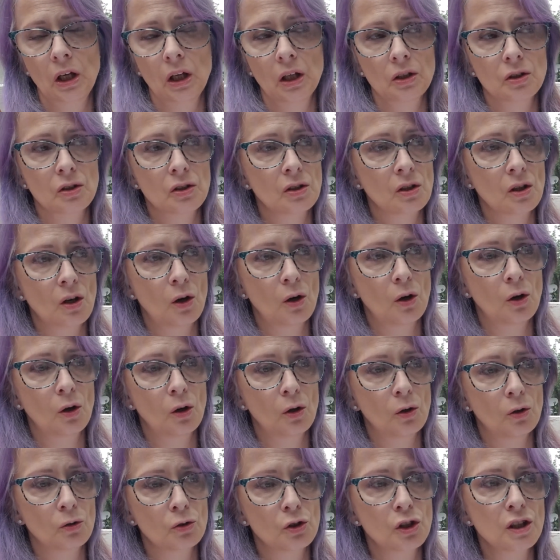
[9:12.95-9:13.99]

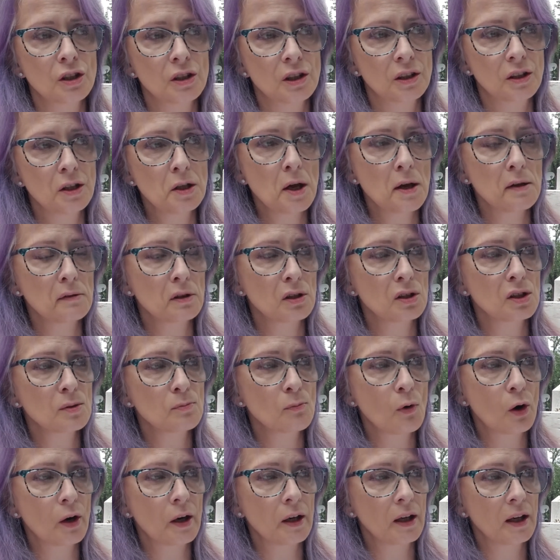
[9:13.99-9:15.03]
So she did that this
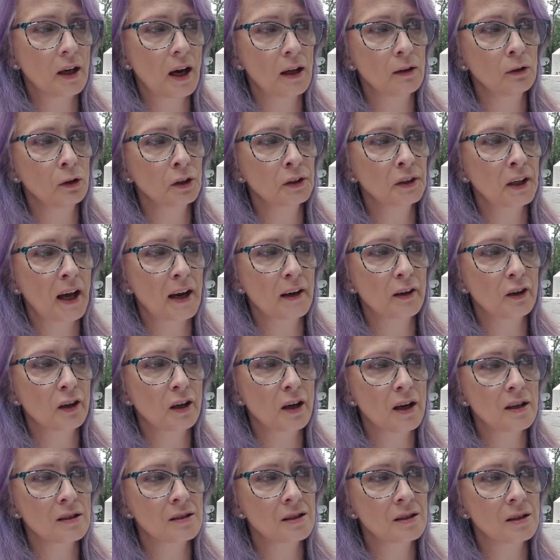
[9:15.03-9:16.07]
morning, and I looked at her and
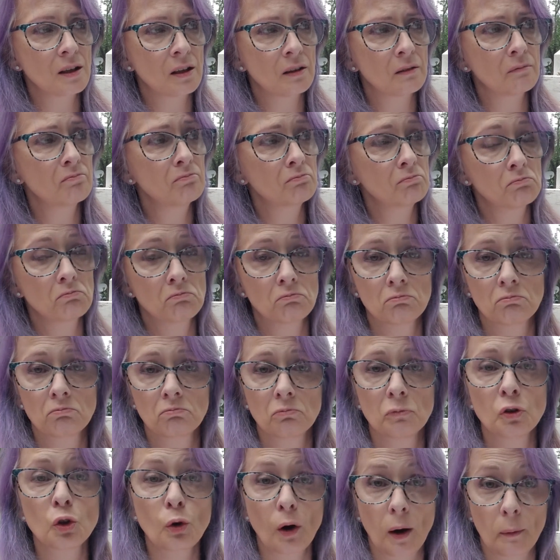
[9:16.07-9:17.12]
I said,
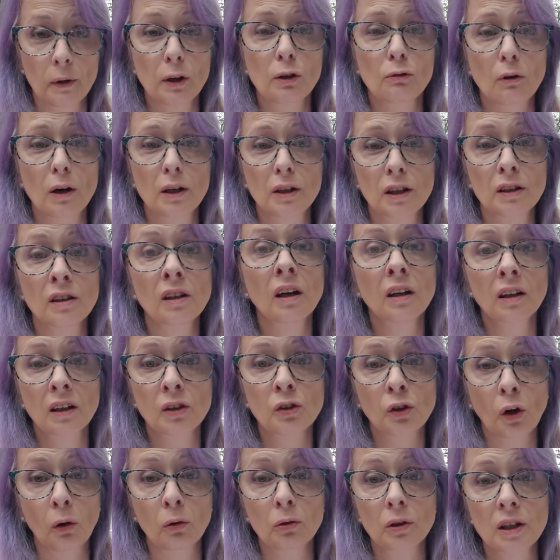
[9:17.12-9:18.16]
do you want me to run to Dunkin'
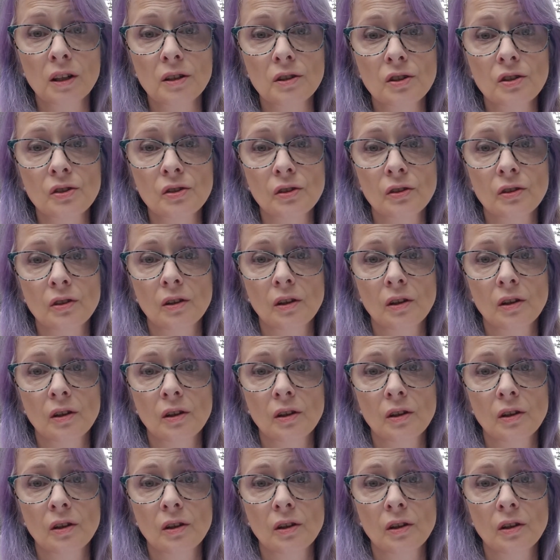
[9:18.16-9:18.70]
Donuts?